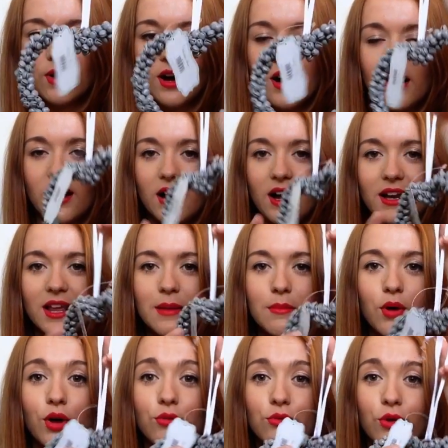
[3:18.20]
heart. And in
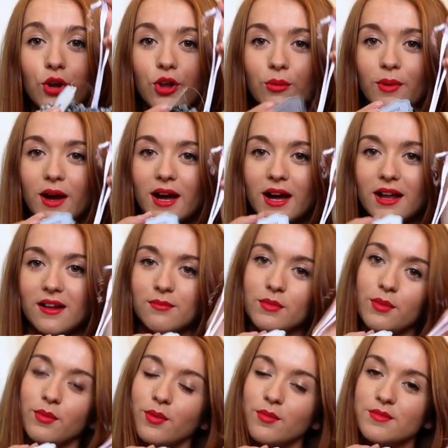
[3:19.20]
my room at
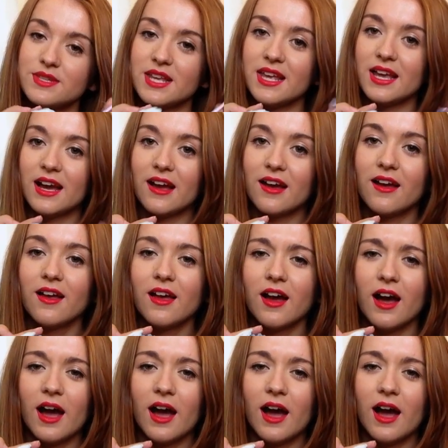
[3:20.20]
my mum's here,